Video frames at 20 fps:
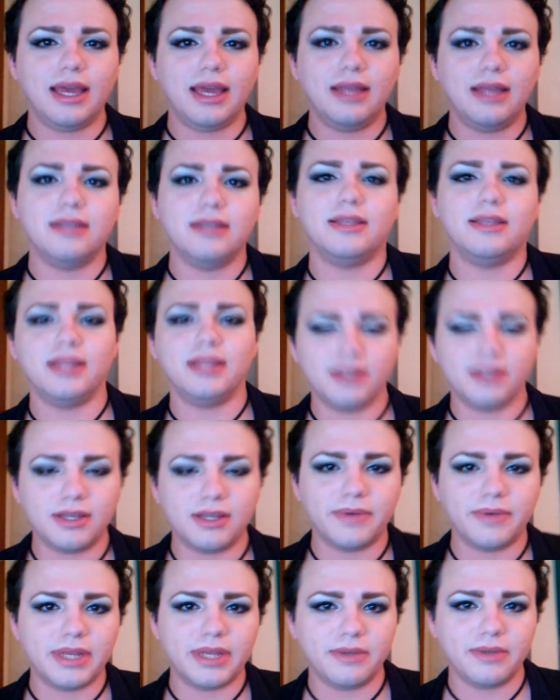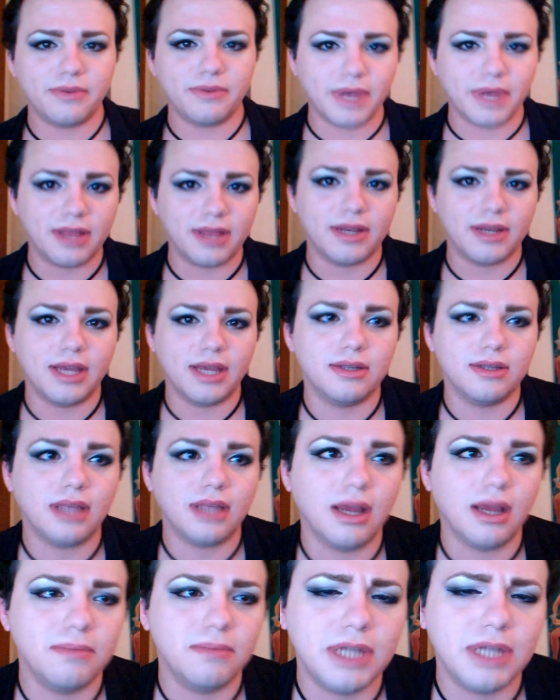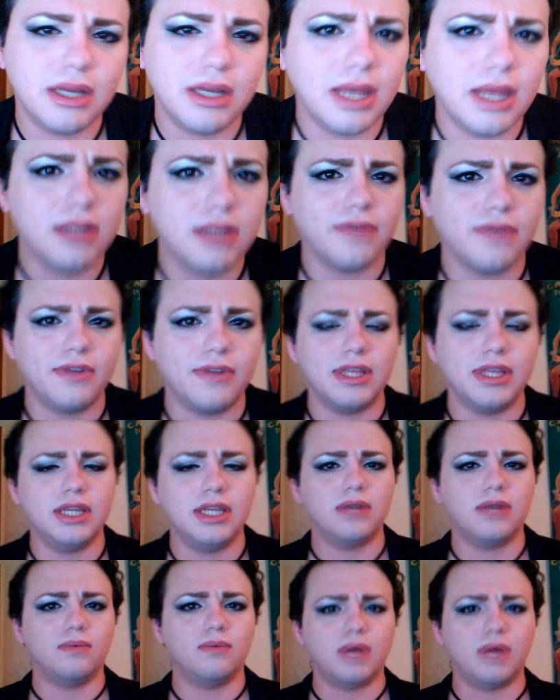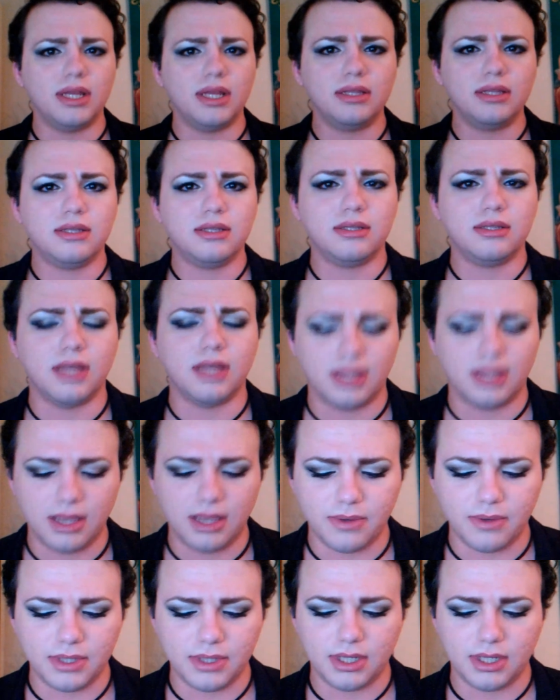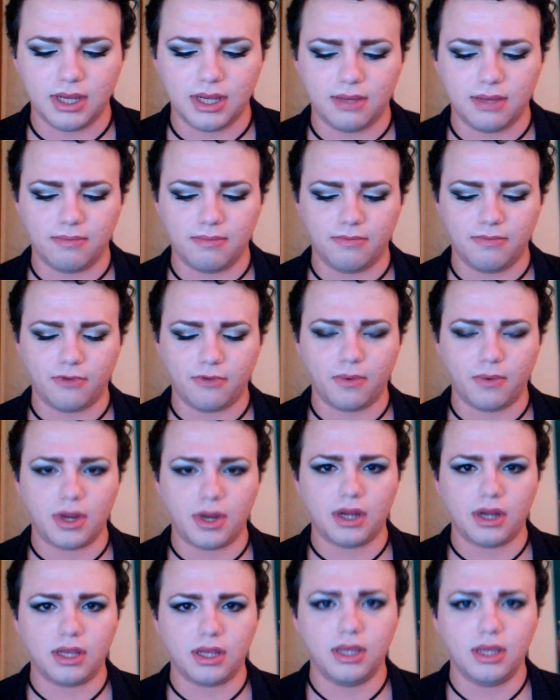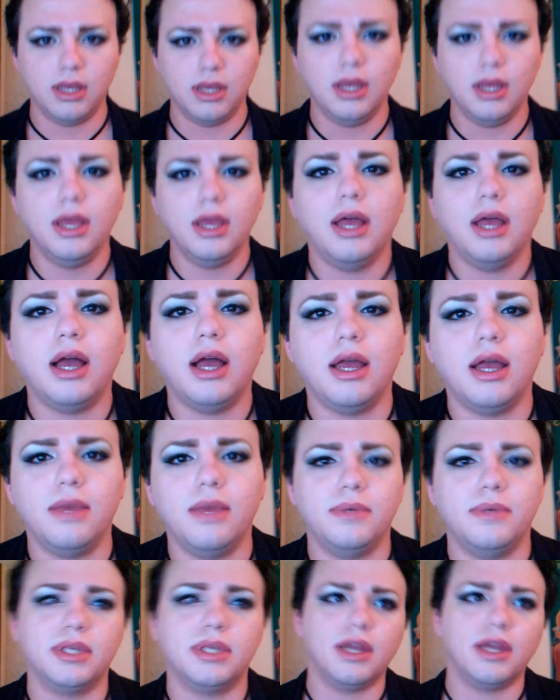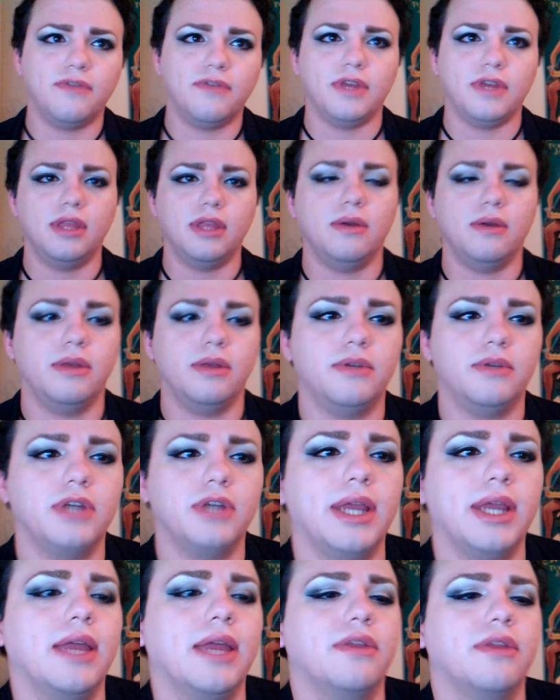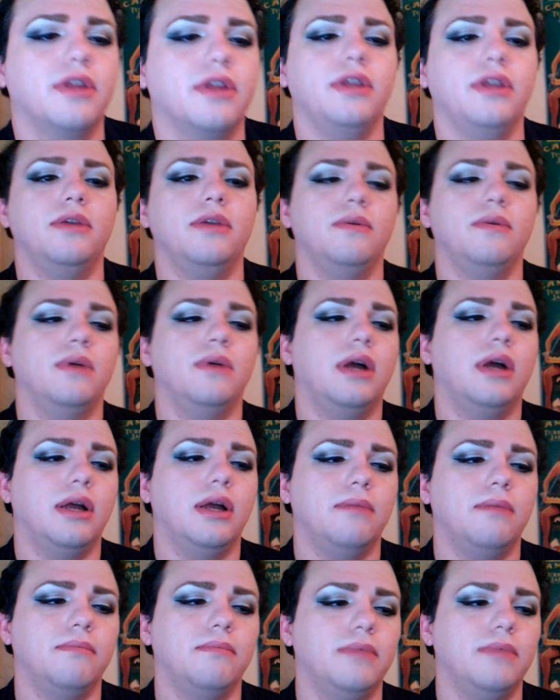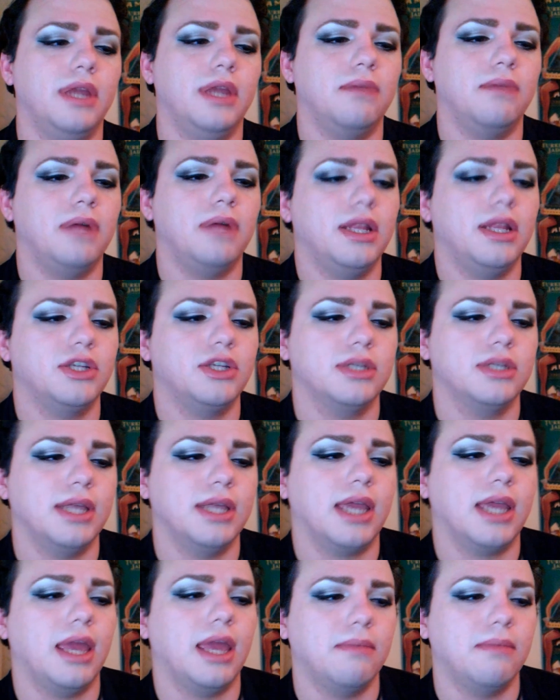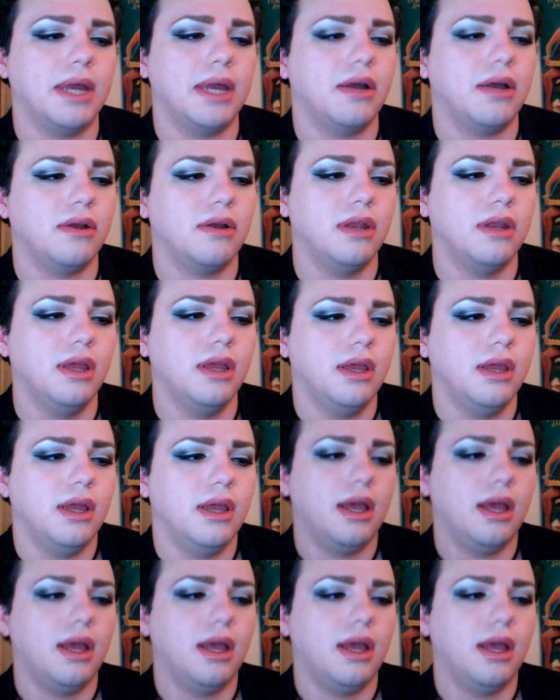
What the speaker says: yeah, so that's usually what I do with regular nails. Gel nails I've only done once, and that was for work. It was kind of fun though. They were trying out their new nail polishes that came out,